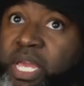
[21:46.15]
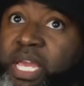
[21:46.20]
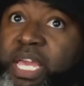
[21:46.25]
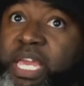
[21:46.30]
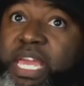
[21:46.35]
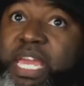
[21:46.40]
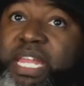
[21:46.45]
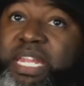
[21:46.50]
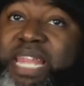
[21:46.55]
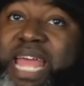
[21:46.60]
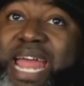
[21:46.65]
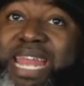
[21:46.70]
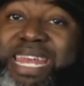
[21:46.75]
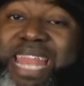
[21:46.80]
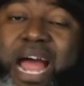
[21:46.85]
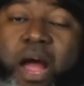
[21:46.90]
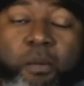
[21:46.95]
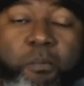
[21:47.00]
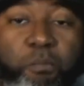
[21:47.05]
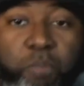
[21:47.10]
in that
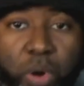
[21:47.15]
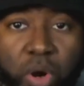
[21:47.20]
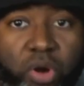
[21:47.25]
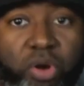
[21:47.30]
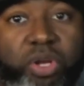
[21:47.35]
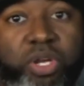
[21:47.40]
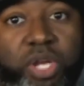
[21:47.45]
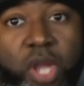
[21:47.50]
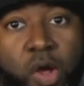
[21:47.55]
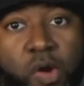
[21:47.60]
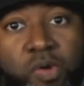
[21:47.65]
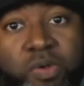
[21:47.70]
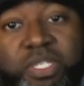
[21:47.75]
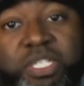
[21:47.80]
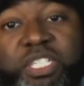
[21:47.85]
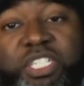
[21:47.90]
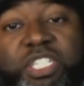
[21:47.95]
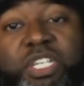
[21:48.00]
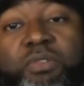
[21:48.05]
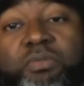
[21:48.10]
now Burke knows that
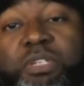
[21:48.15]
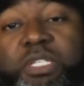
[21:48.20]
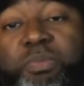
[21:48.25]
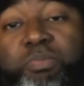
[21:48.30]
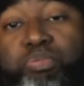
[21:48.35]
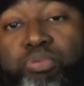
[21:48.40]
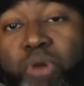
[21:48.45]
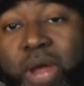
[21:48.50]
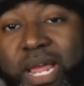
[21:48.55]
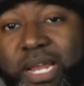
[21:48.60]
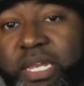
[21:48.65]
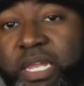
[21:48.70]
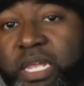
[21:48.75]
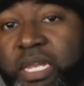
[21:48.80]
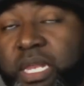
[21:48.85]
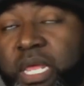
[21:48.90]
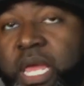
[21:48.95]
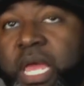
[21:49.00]
she was pregnant